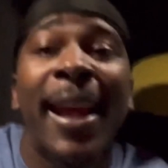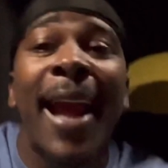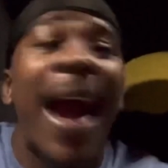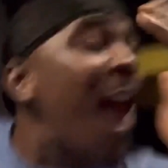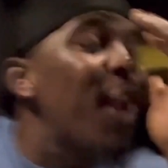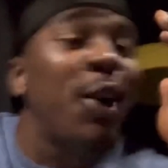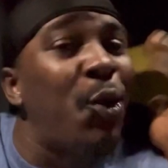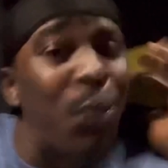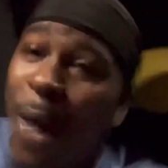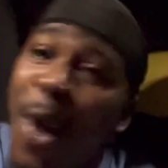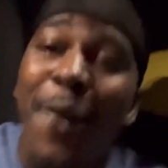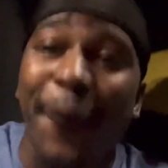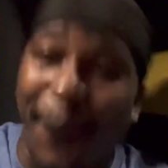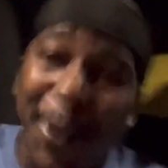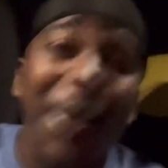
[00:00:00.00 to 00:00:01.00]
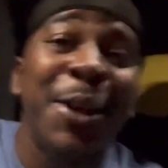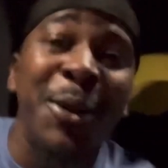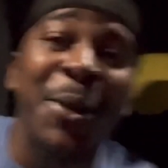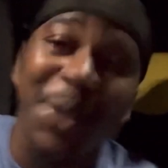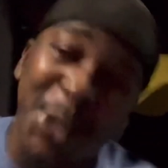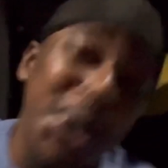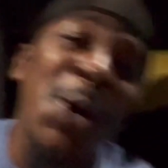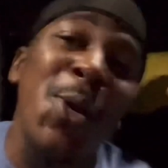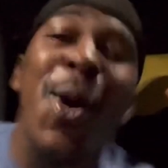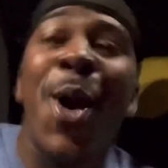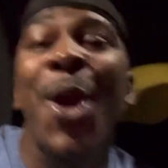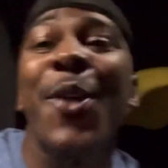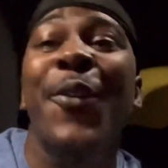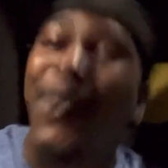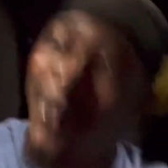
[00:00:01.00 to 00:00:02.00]
I don't work for you. You
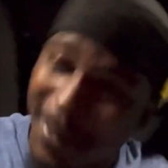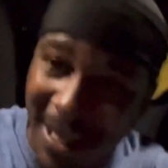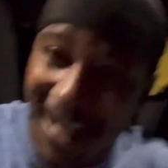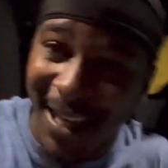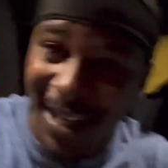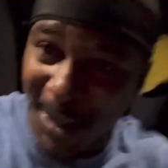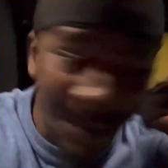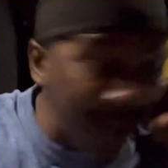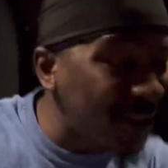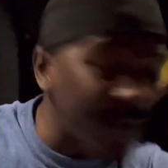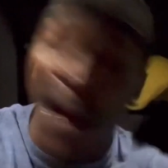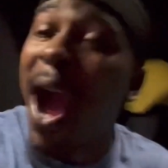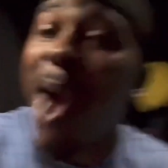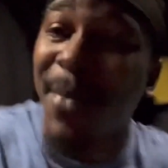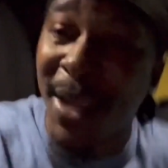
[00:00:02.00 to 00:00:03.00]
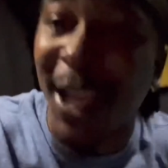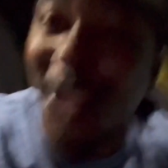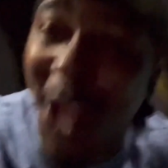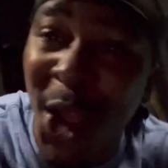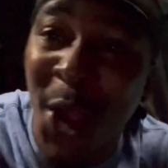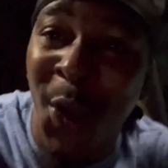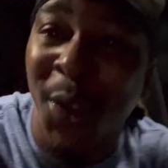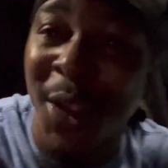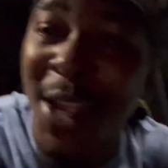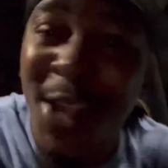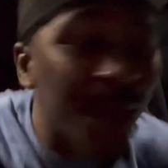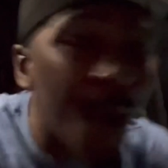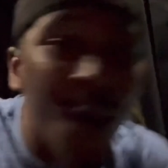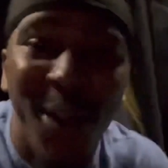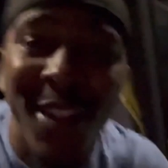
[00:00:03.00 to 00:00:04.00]
work for me. Bitch, find me alone.
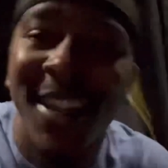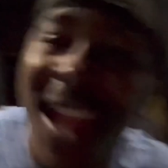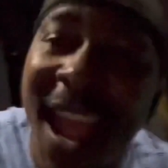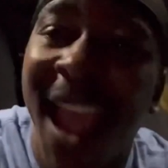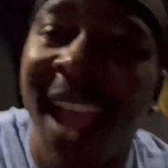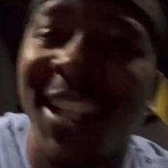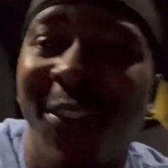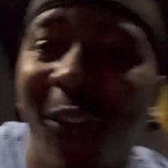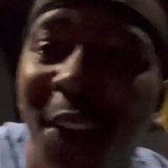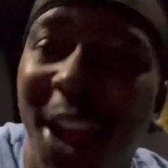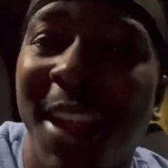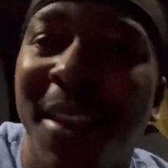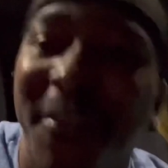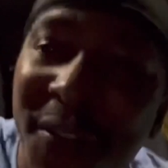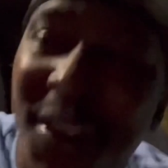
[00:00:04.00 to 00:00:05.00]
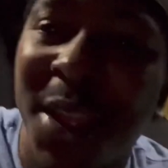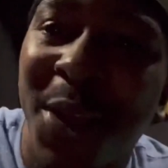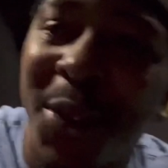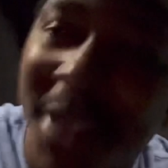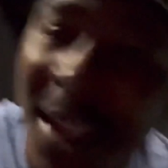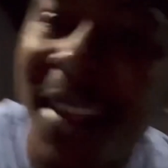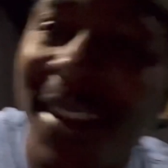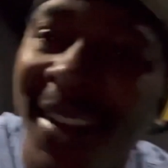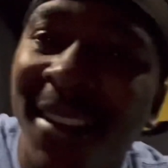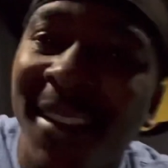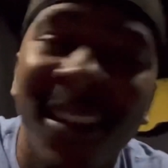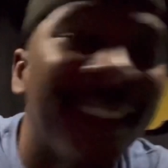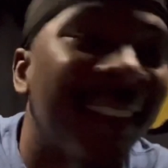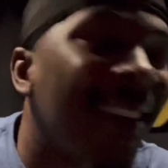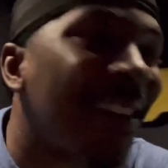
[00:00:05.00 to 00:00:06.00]
Go on an ass fucking bill, nigga.
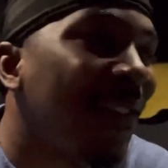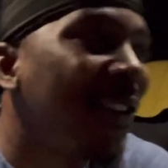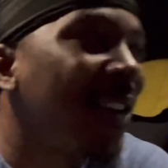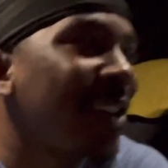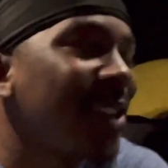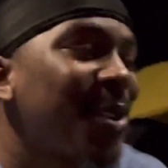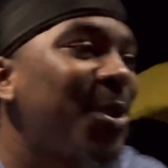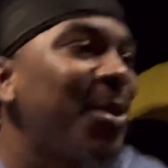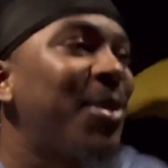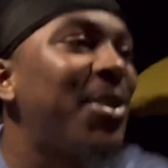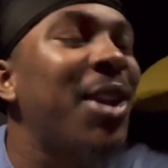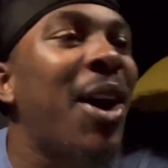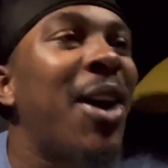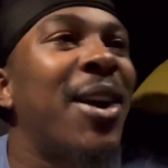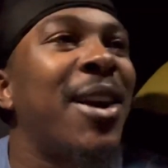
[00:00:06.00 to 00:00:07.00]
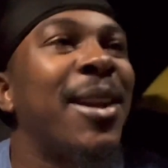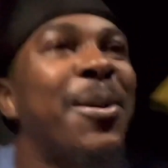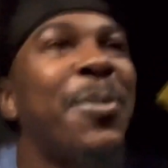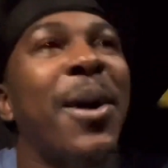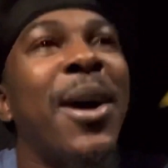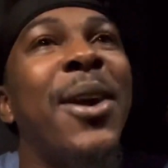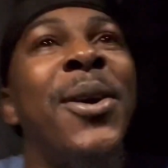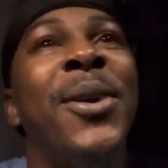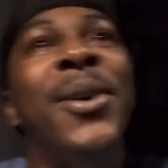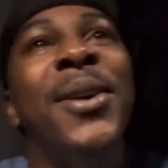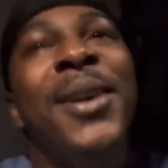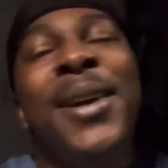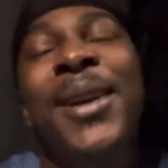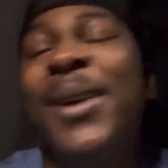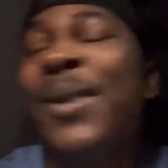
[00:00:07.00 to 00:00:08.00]
What fuck is you talking about?
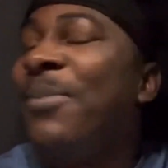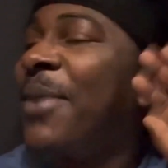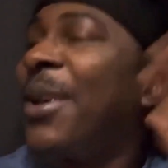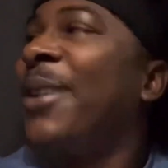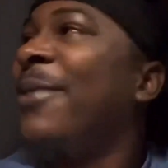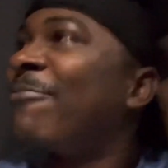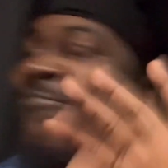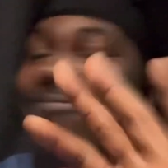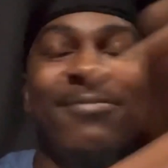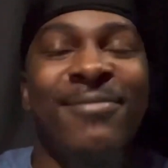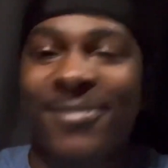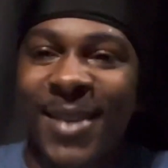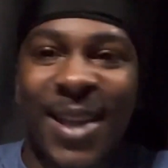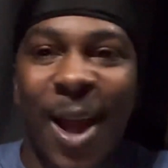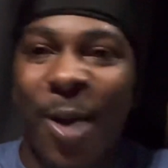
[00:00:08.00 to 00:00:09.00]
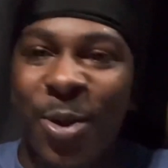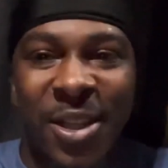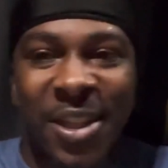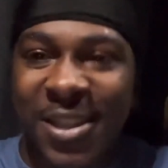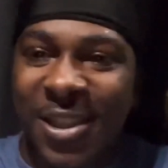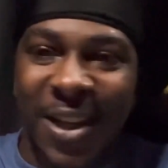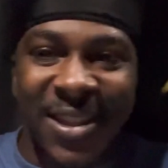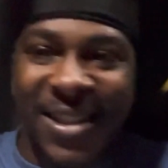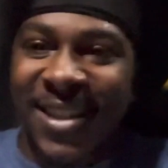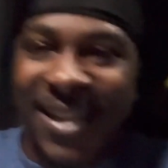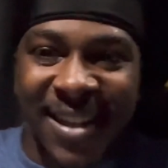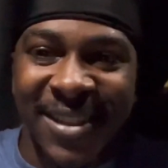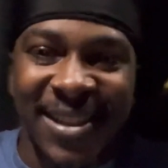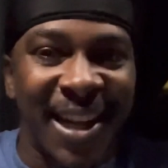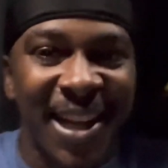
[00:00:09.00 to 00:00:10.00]
But I won't let y'all see
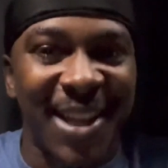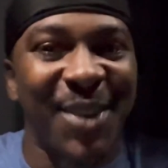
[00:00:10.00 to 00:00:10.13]
that size